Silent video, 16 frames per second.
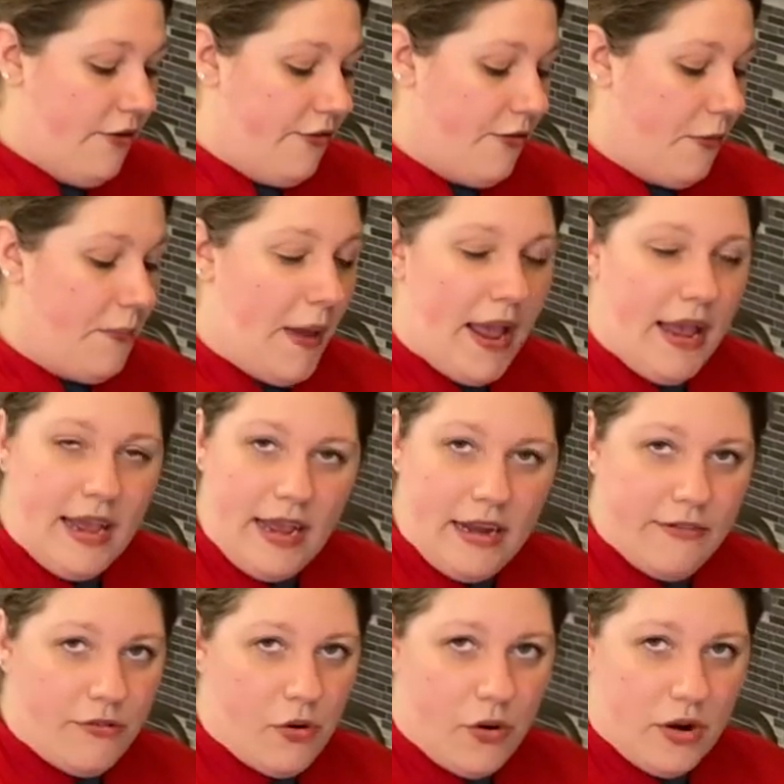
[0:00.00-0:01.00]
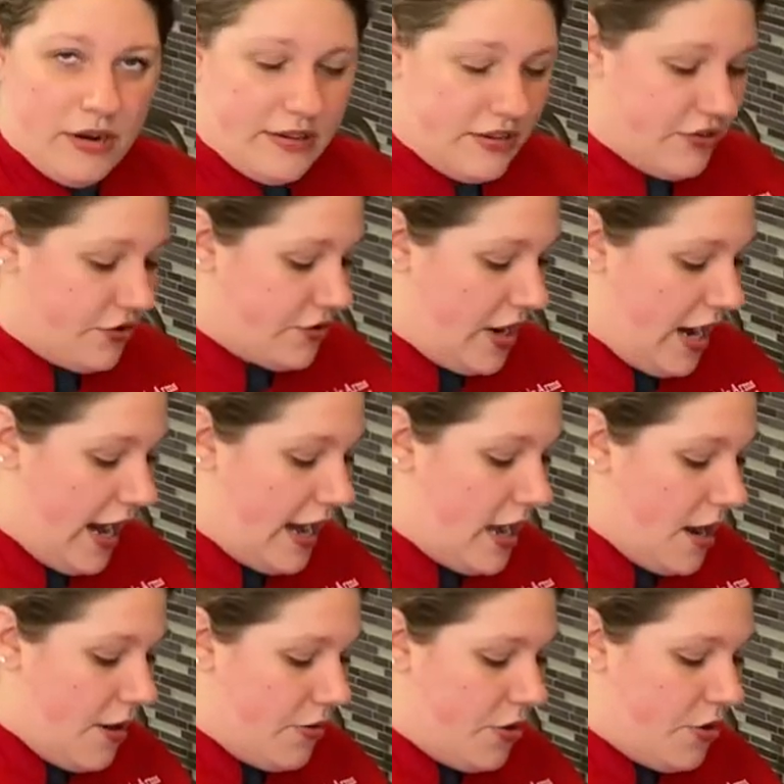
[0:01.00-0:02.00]
For baking, of course, it's great.
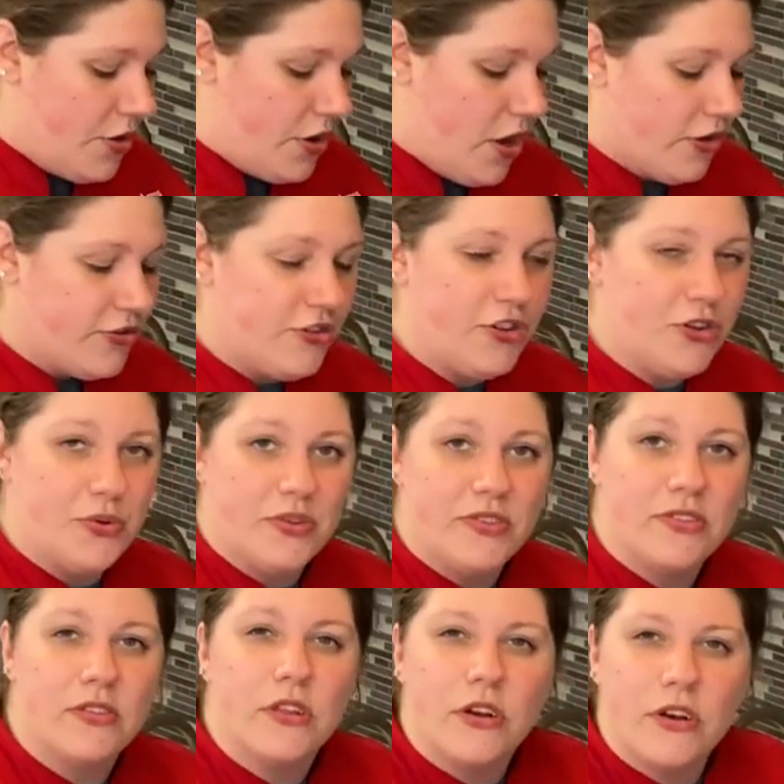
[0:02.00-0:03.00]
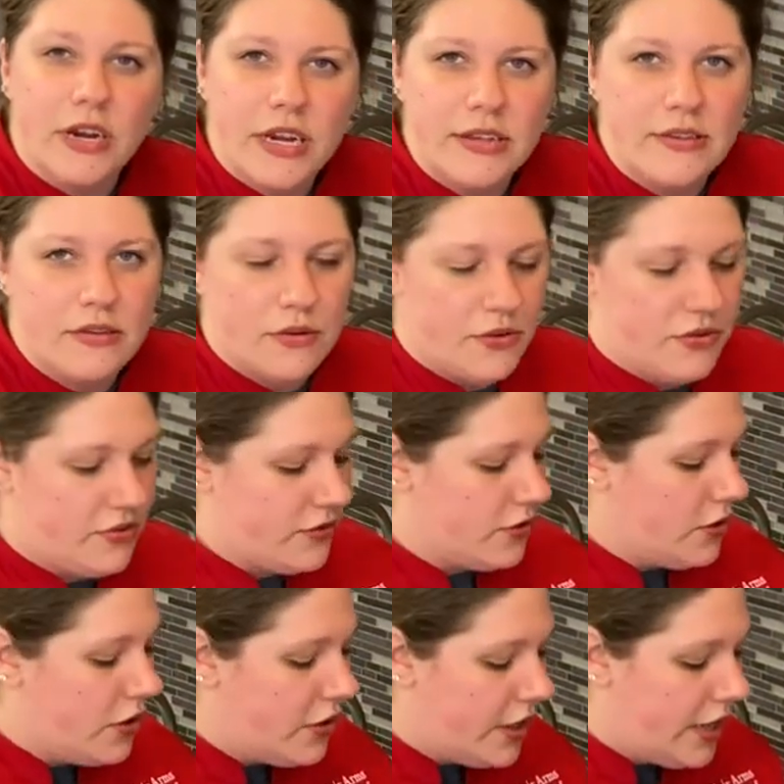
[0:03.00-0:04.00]
You can also do a slurry. So a
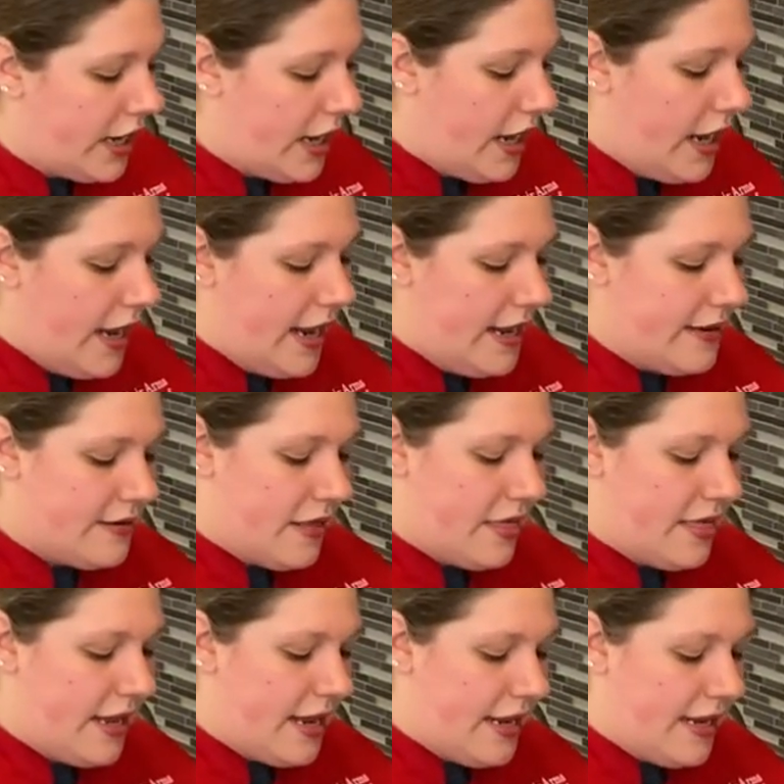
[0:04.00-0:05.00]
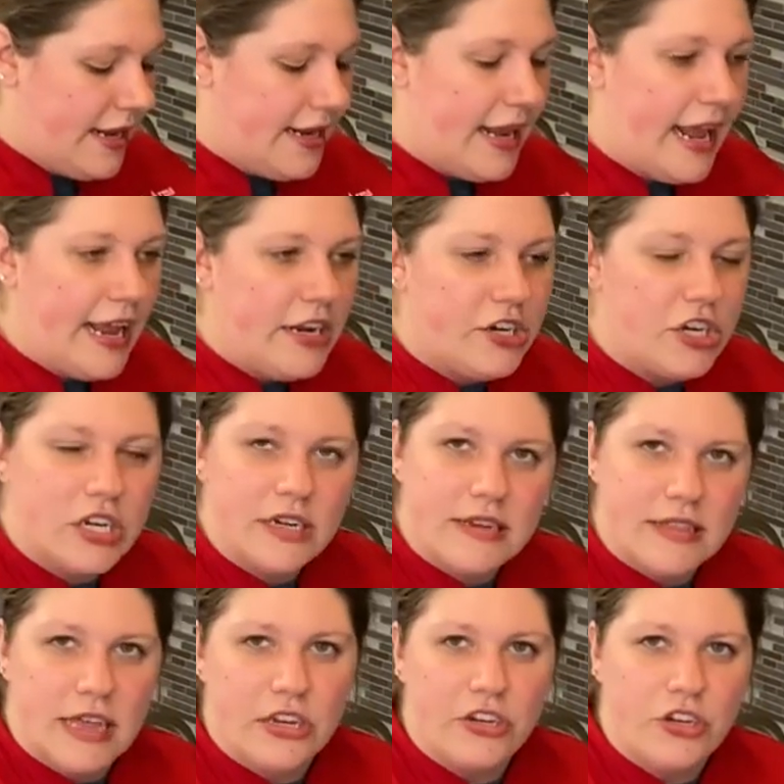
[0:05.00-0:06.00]
slurry is a thickening
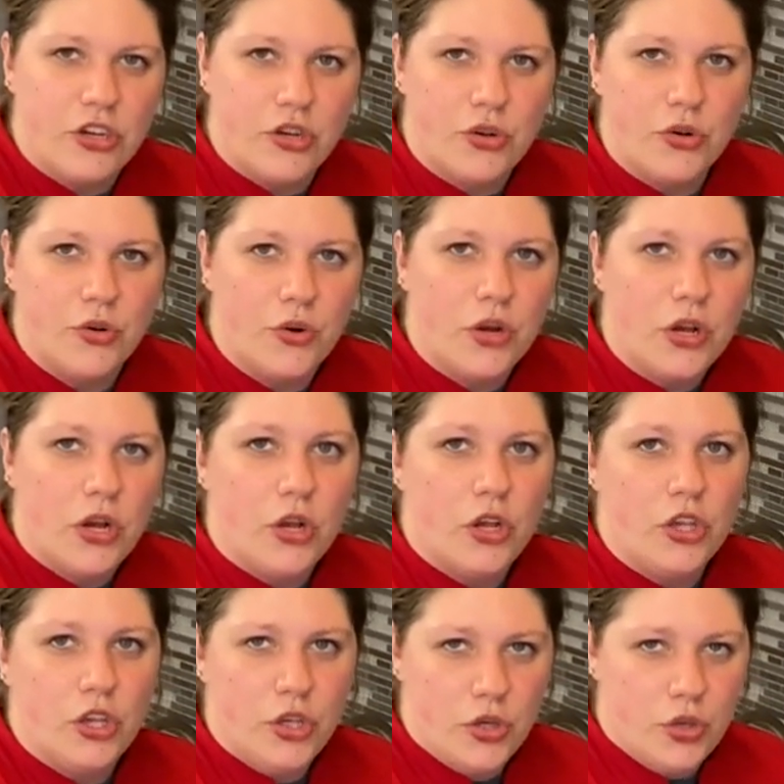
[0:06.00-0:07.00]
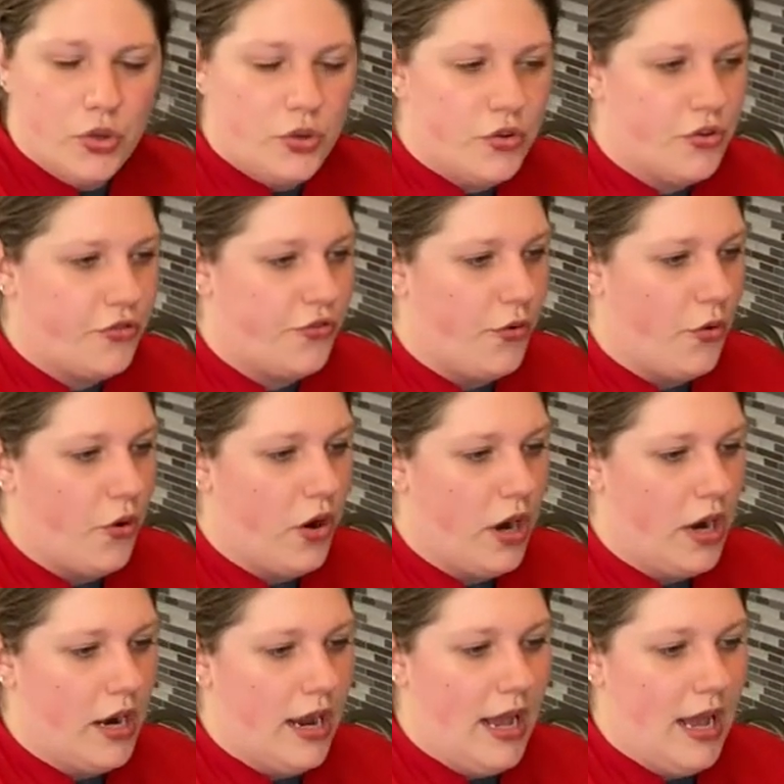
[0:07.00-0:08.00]
agent that you use
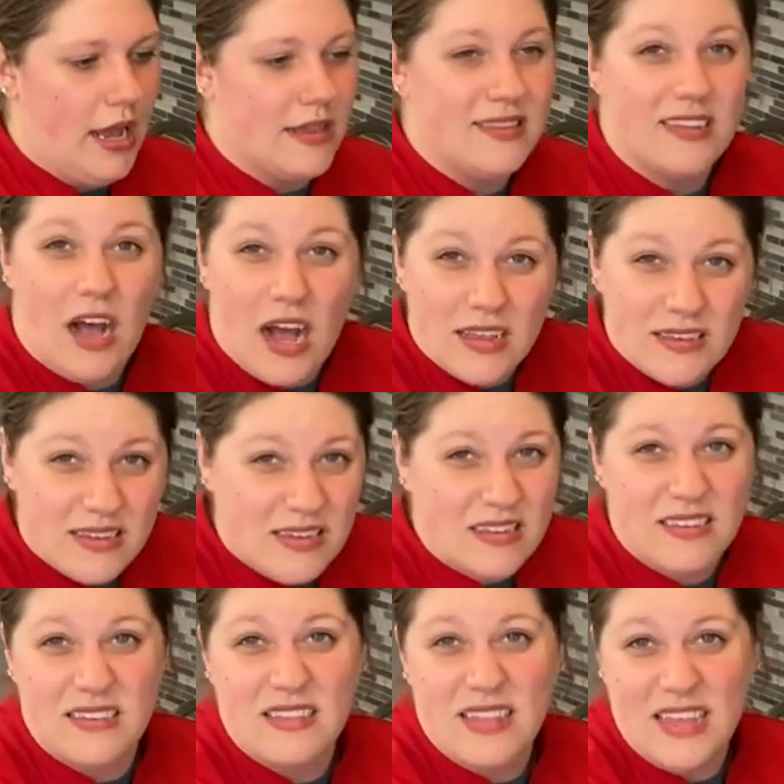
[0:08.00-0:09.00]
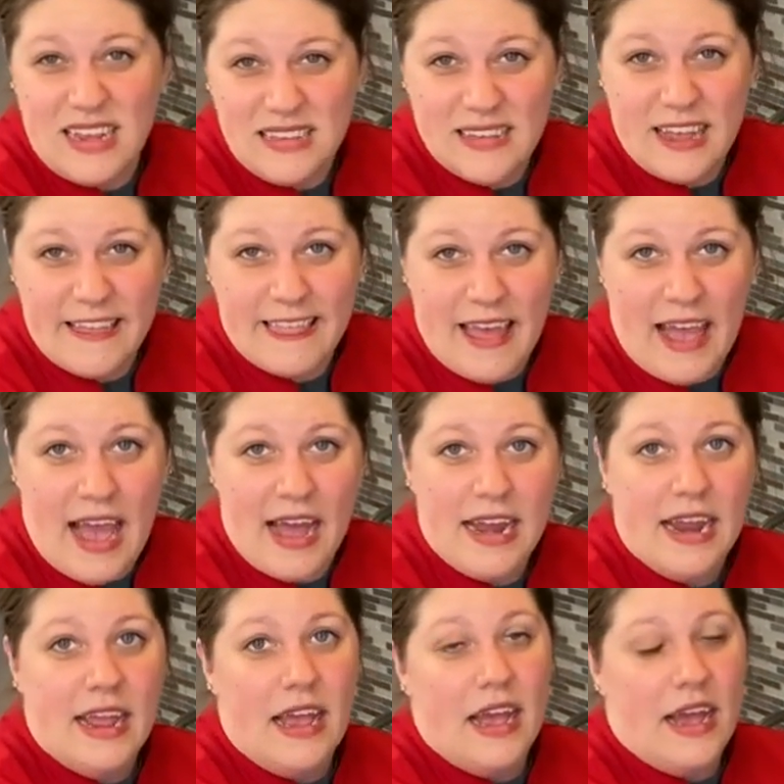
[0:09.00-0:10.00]
for sauces and things like that.
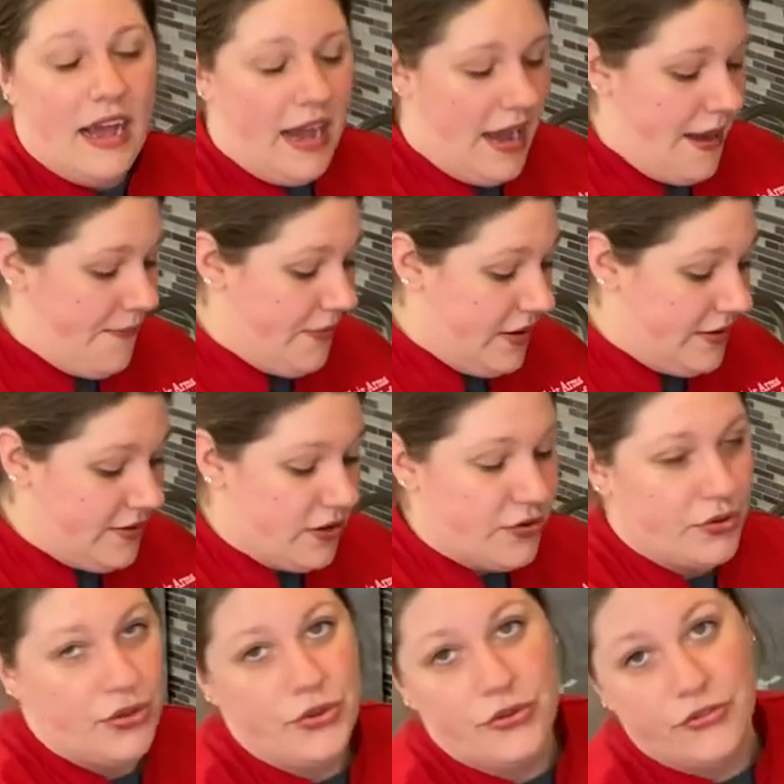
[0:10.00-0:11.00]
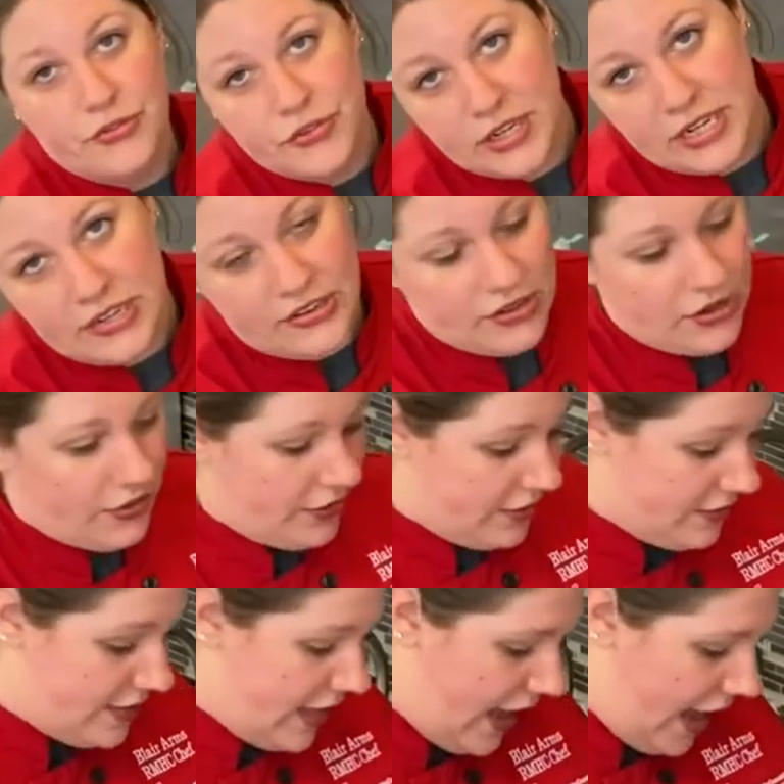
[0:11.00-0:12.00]
It's also gluten-free, so
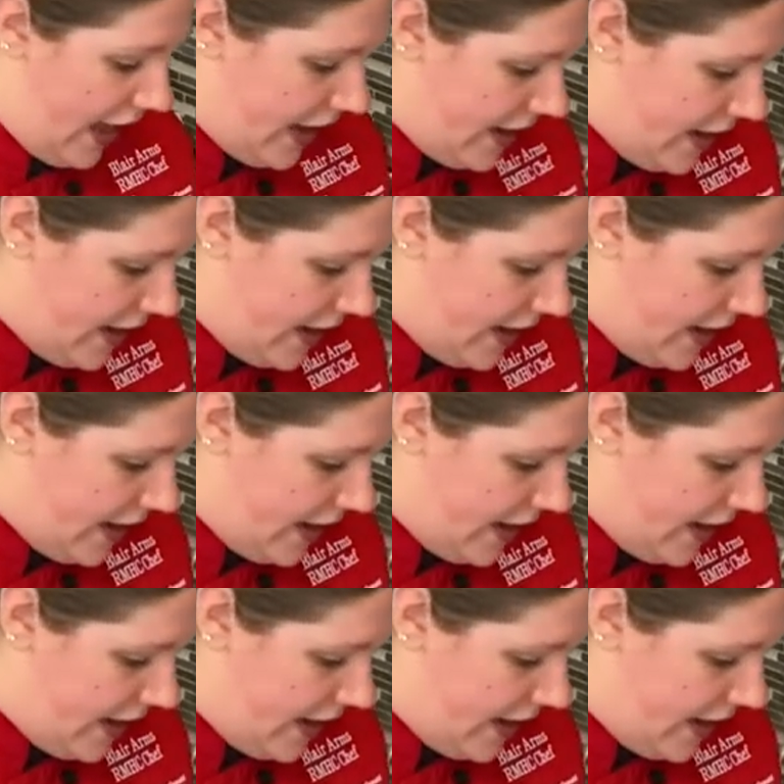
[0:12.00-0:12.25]
there's that.